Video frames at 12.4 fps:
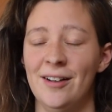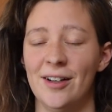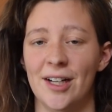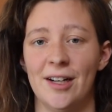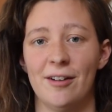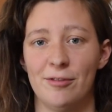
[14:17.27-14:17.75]

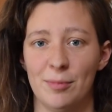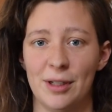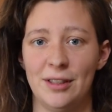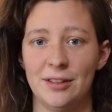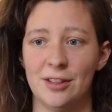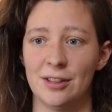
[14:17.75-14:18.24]
enough
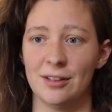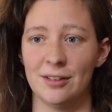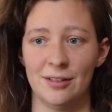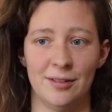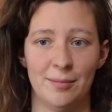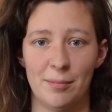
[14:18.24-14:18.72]
money
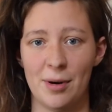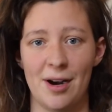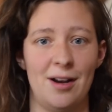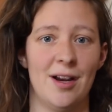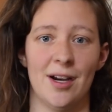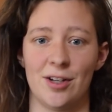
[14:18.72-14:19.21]
to
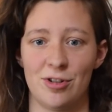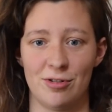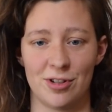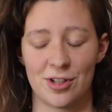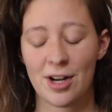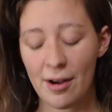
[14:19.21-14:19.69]
buy extra
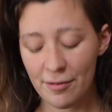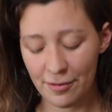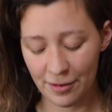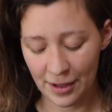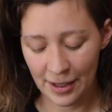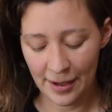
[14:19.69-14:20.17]
stuff.